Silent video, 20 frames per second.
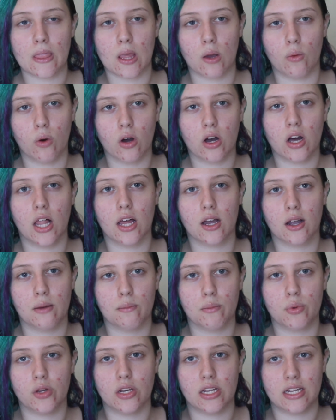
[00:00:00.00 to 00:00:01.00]
what colour
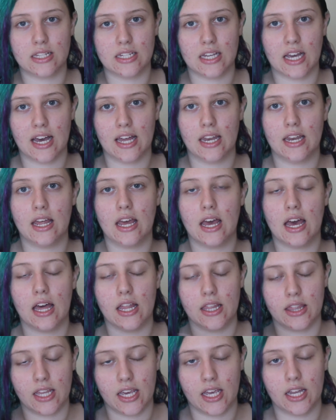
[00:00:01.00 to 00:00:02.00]
I'm putting down,
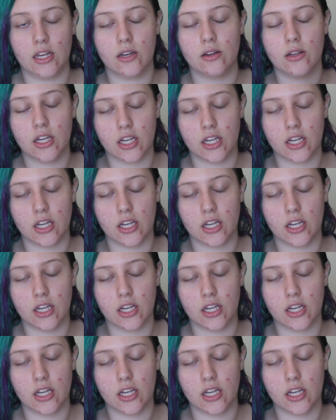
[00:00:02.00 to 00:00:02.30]
and then